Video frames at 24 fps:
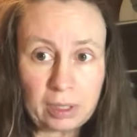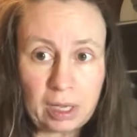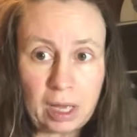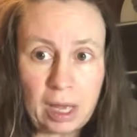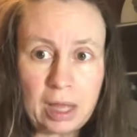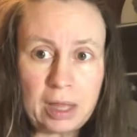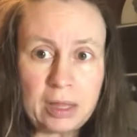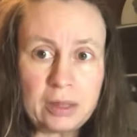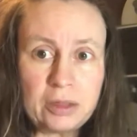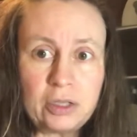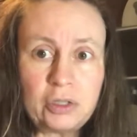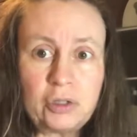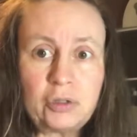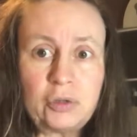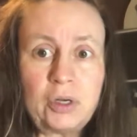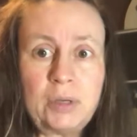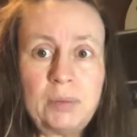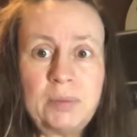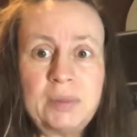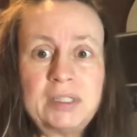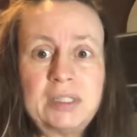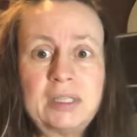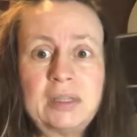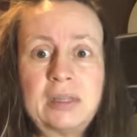And the
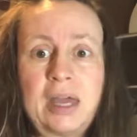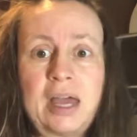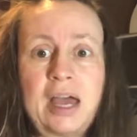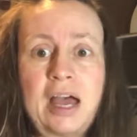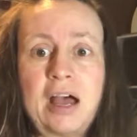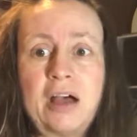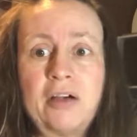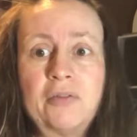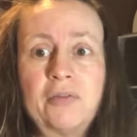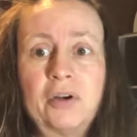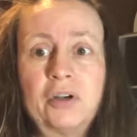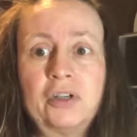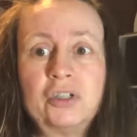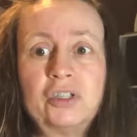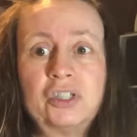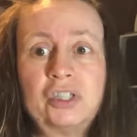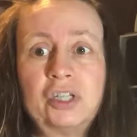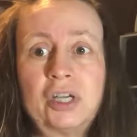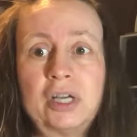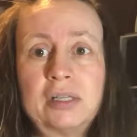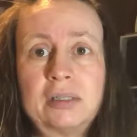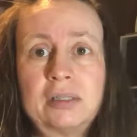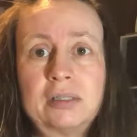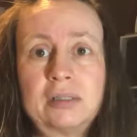treatments that they have are
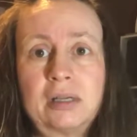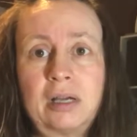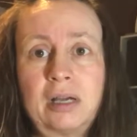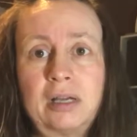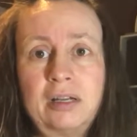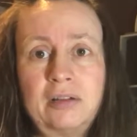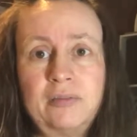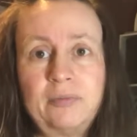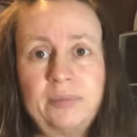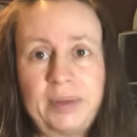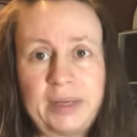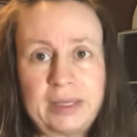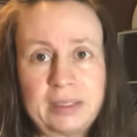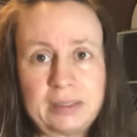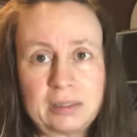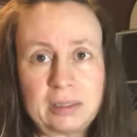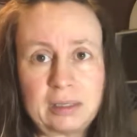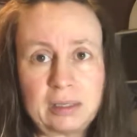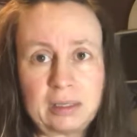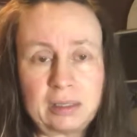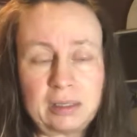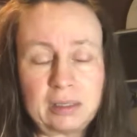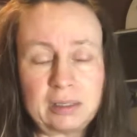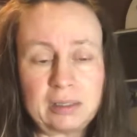just kind of
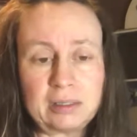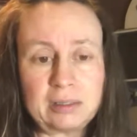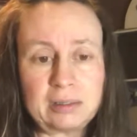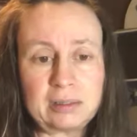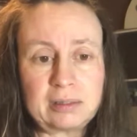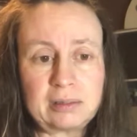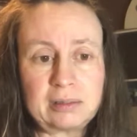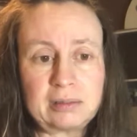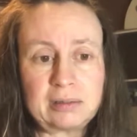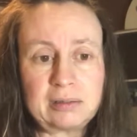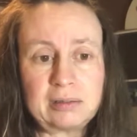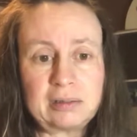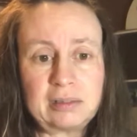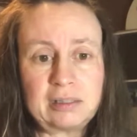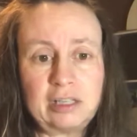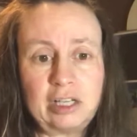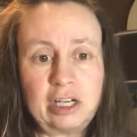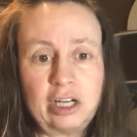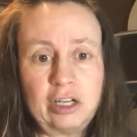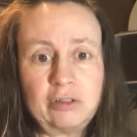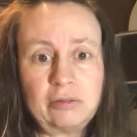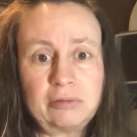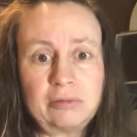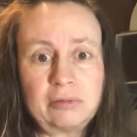basic, because, you
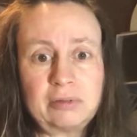know,